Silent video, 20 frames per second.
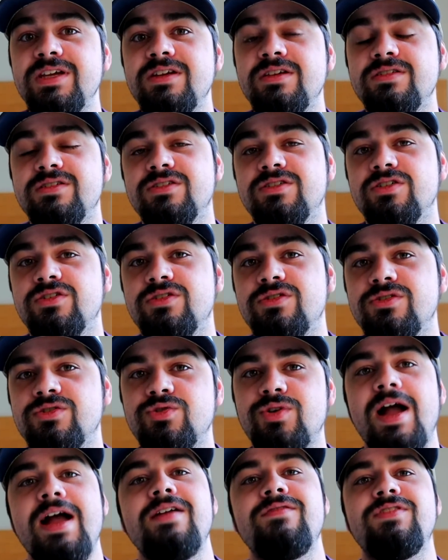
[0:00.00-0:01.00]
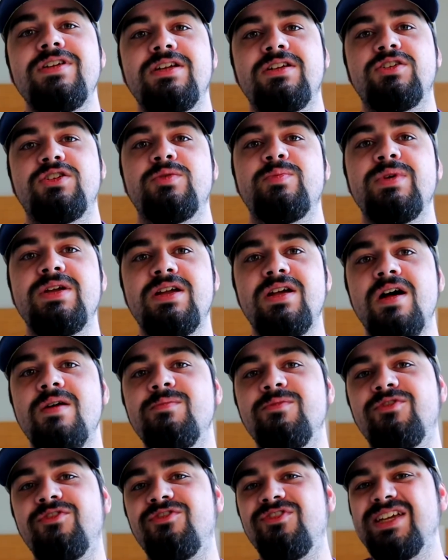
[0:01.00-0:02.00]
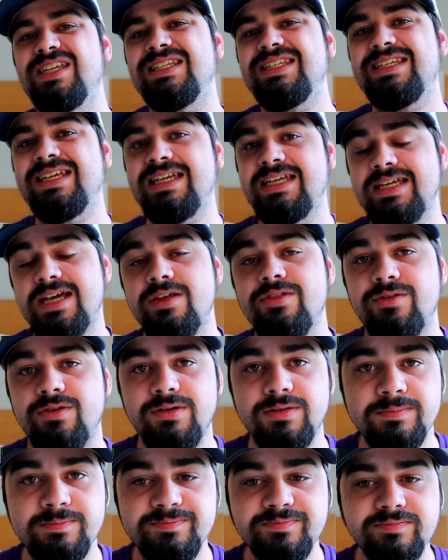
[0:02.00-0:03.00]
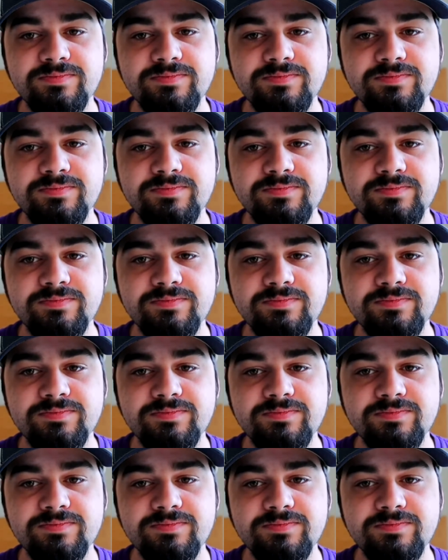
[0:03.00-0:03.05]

is striving to become fit together